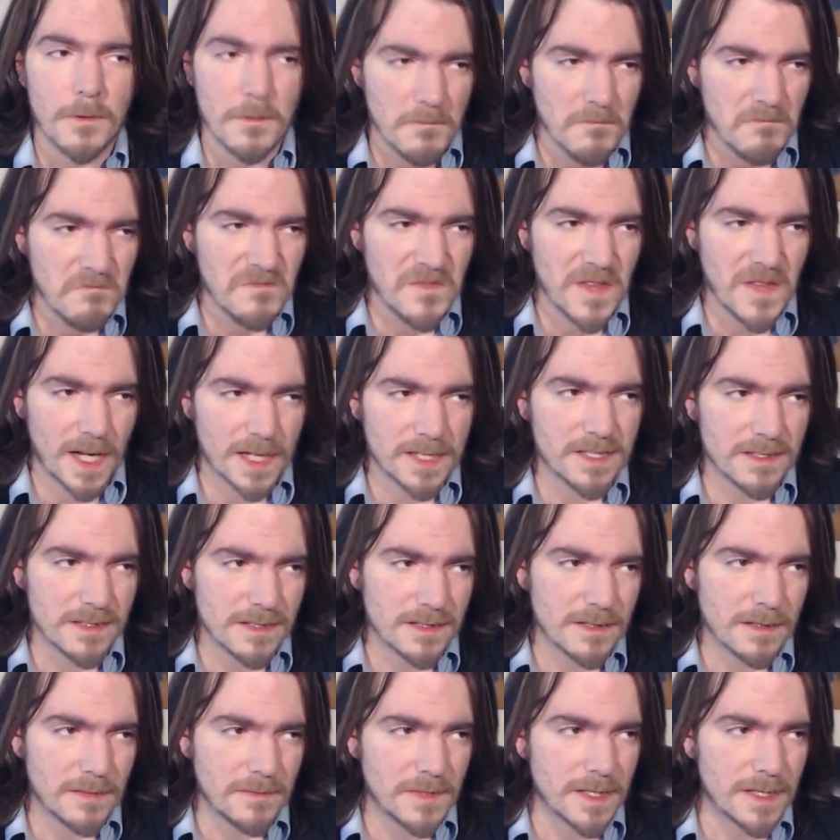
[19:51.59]
not just
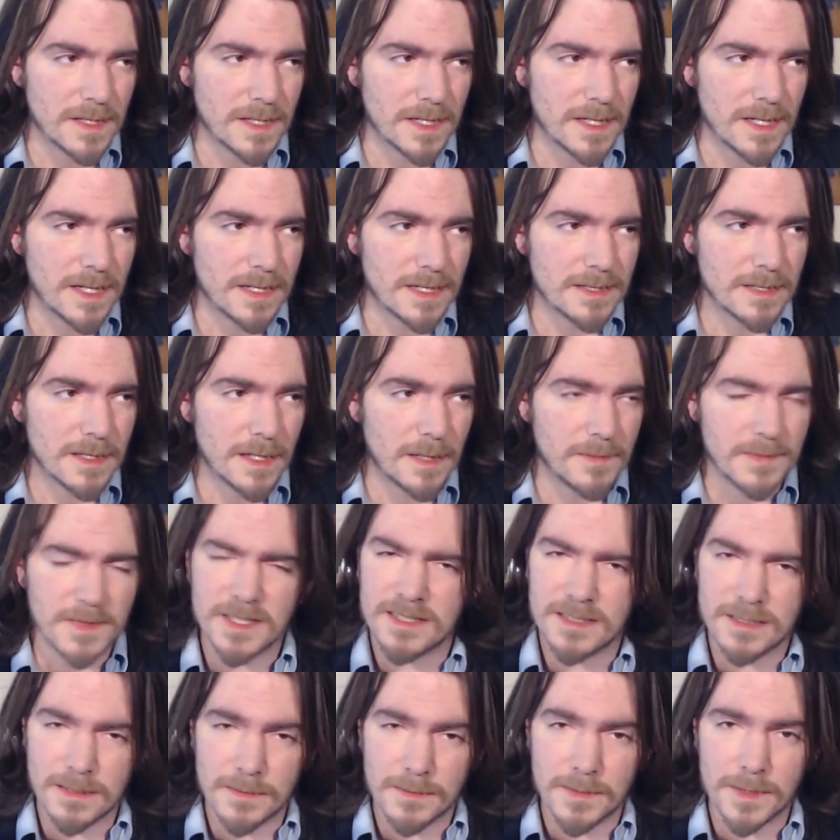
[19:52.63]
something they accept,
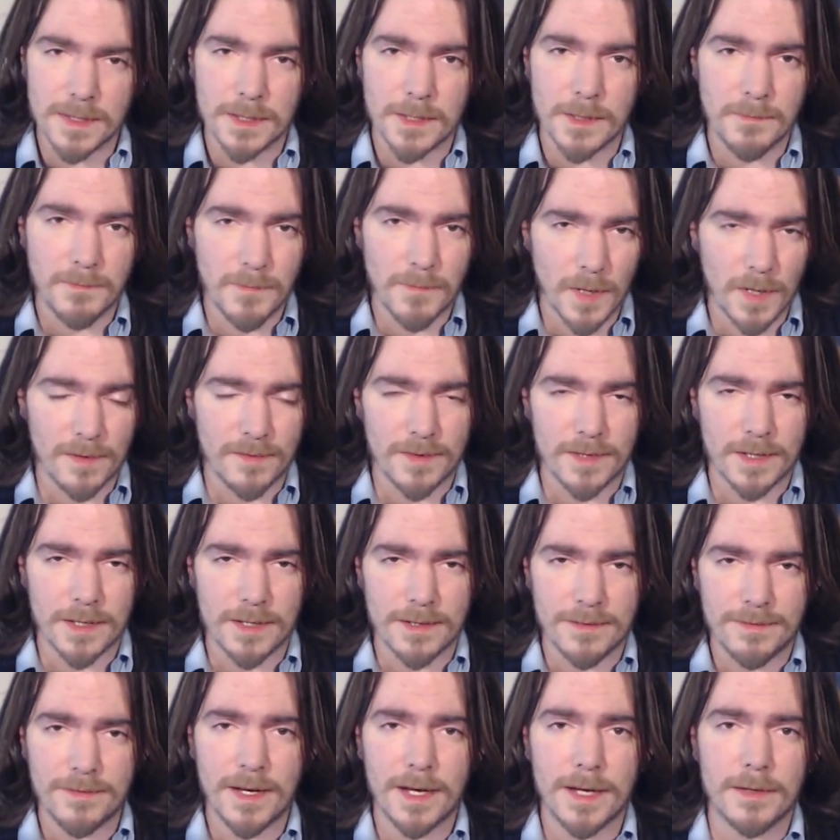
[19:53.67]
it's something they're perfectly
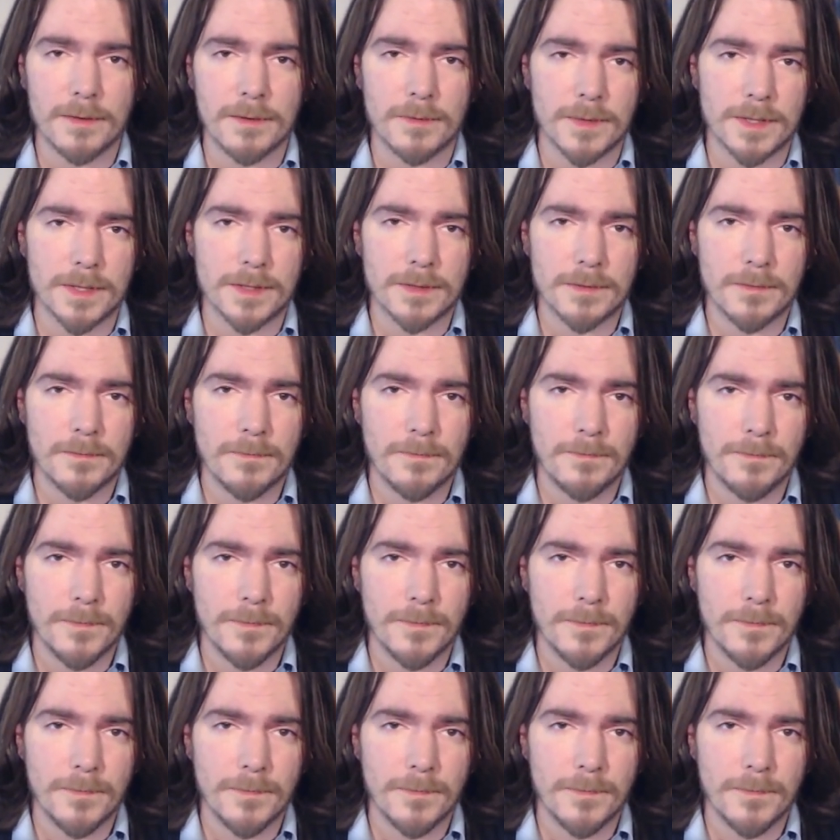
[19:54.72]
fine with.